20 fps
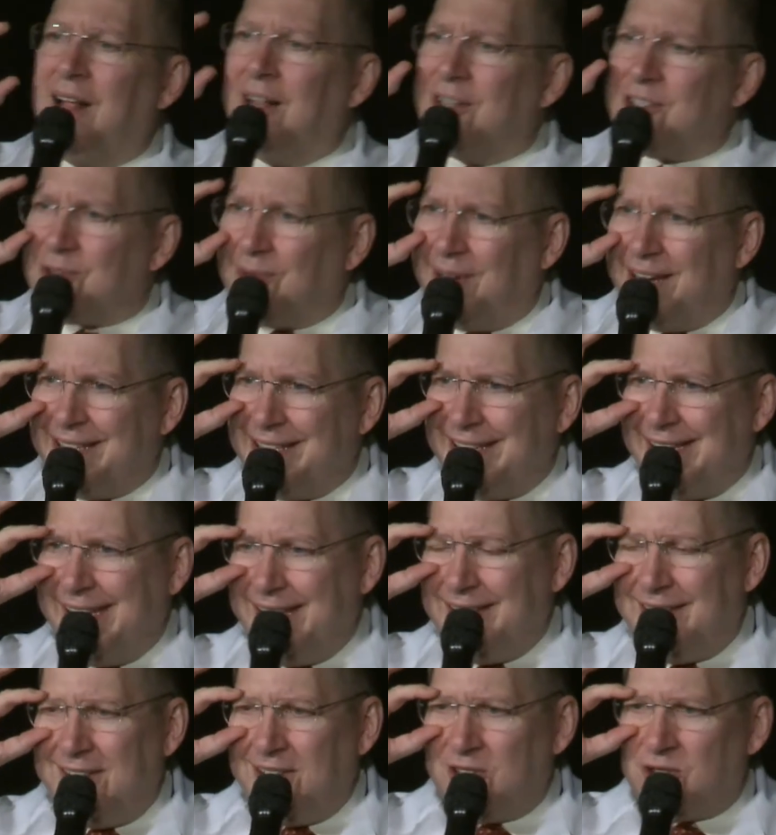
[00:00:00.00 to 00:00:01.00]
So I
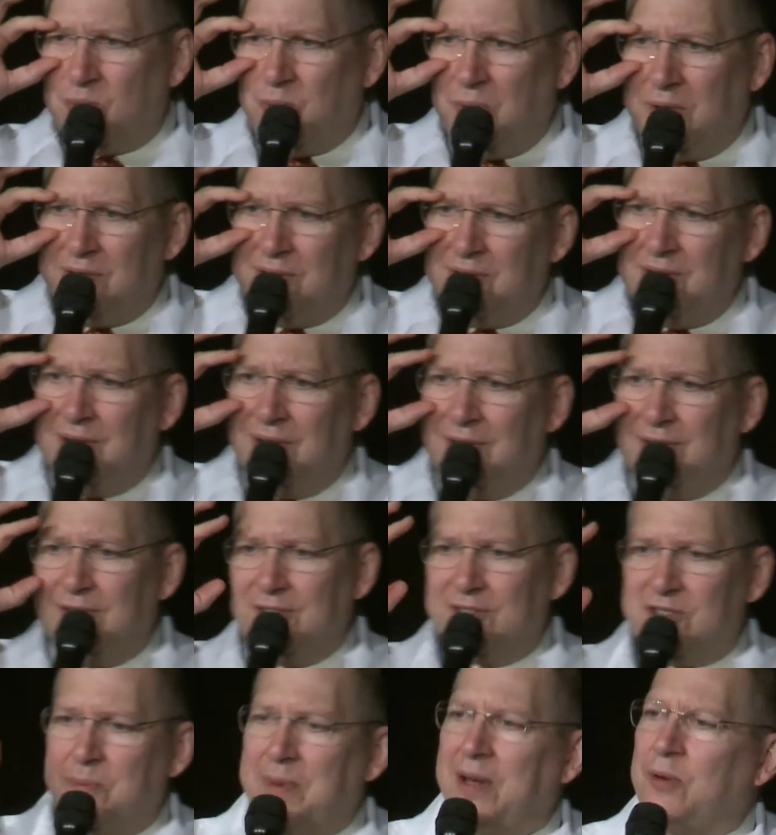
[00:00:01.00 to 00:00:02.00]
need this one
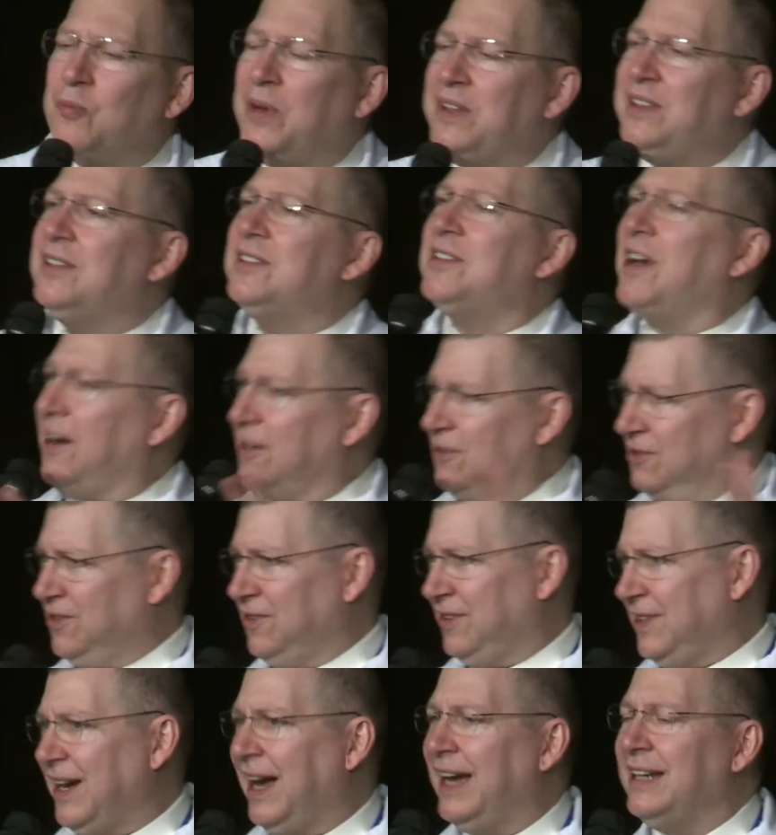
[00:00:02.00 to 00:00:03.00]
just a bit. And when
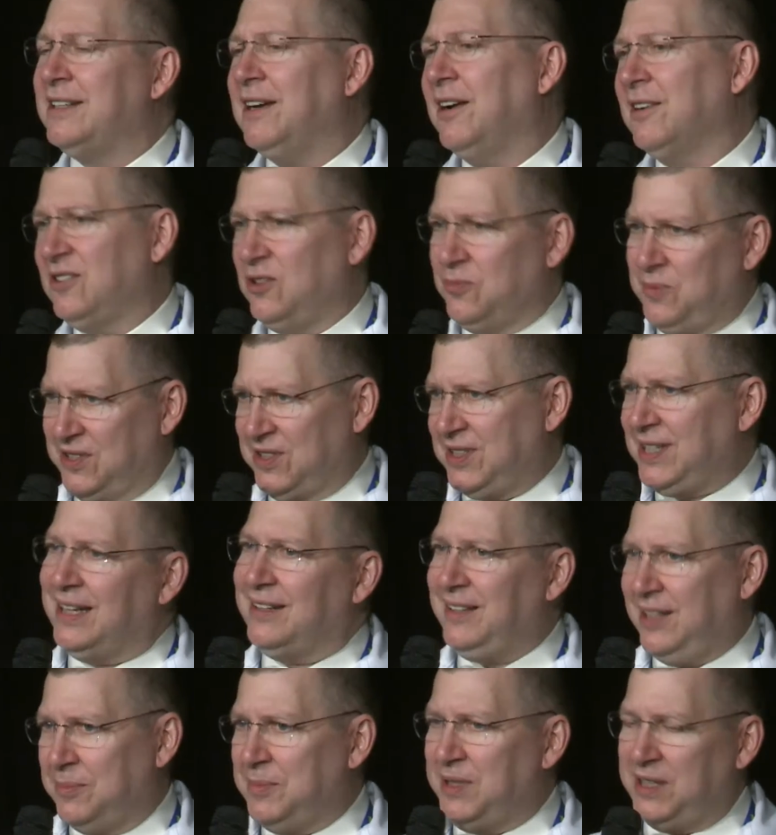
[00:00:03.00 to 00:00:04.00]
the eye doctor was
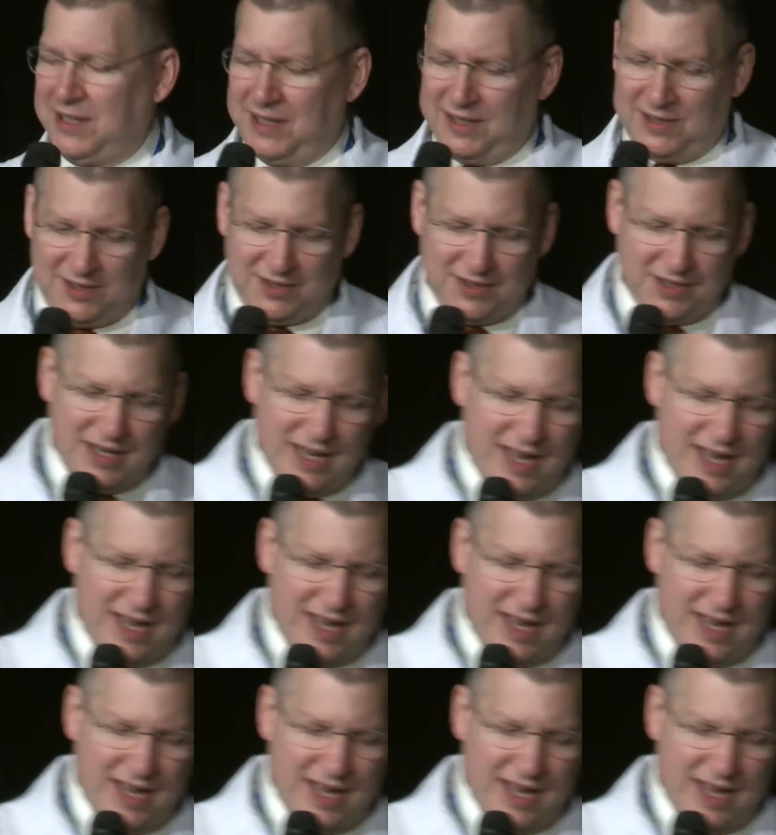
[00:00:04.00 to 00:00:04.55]
telling me this,